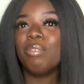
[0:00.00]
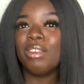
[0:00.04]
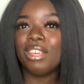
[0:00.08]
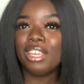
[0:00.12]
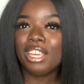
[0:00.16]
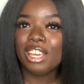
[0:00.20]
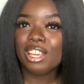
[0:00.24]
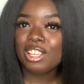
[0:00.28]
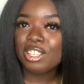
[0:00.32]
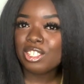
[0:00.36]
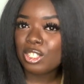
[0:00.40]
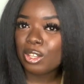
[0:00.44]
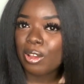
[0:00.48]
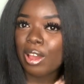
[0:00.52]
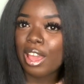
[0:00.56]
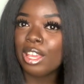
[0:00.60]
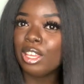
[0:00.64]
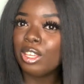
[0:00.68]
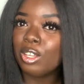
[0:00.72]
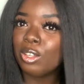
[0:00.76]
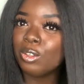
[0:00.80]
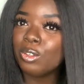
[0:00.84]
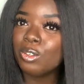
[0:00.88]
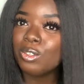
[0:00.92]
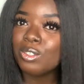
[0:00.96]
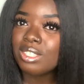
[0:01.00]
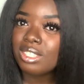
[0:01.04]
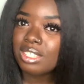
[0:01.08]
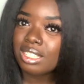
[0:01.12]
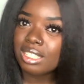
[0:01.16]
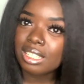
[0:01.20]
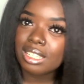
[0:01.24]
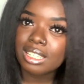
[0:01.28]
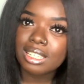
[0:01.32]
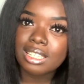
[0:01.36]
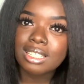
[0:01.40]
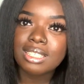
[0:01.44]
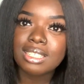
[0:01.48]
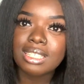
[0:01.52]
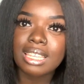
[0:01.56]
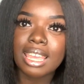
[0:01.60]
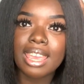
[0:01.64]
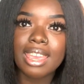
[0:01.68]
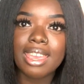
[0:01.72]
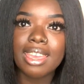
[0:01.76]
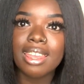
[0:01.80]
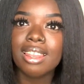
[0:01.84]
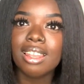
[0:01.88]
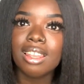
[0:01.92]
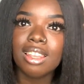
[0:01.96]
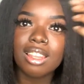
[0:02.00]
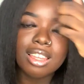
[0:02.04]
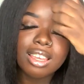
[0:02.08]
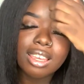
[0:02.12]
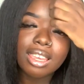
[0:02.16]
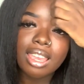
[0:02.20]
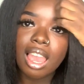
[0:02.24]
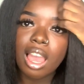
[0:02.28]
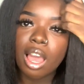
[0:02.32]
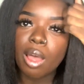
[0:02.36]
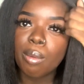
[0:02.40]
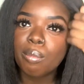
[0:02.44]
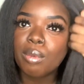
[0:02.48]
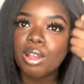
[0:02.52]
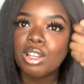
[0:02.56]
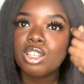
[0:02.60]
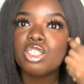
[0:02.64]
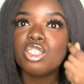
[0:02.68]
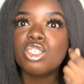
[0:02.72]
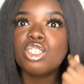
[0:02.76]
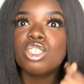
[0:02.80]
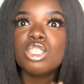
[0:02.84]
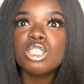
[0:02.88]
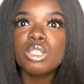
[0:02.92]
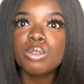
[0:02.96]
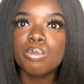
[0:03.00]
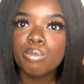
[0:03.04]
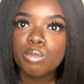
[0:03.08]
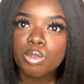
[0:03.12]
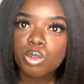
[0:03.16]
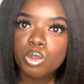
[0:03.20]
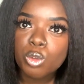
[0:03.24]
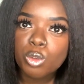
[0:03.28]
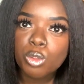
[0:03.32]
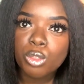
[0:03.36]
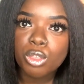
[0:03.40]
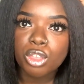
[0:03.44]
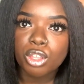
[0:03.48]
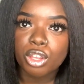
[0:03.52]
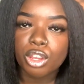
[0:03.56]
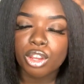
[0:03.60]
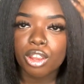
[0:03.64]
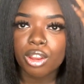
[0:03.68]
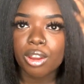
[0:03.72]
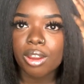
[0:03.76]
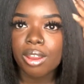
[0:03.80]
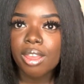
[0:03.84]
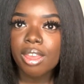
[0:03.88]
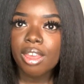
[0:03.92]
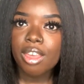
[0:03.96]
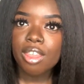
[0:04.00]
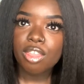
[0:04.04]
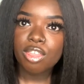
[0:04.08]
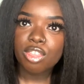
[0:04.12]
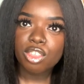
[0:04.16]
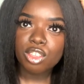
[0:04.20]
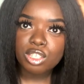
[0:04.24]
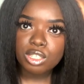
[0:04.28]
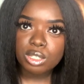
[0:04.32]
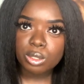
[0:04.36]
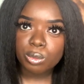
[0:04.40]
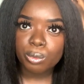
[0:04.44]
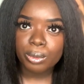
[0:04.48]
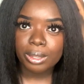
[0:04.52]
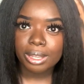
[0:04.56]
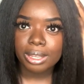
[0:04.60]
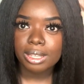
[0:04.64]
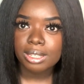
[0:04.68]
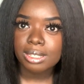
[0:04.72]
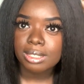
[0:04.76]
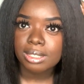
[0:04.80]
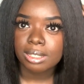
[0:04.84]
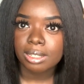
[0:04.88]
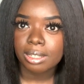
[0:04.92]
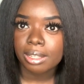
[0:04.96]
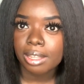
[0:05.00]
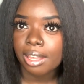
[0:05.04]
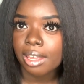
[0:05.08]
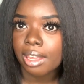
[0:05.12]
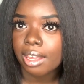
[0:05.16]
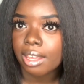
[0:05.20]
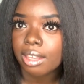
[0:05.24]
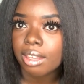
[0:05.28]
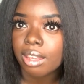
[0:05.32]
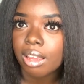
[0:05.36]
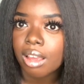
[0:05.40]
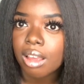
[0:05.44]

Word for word: But yeah, so I use this and look how much smoother this wig is laying,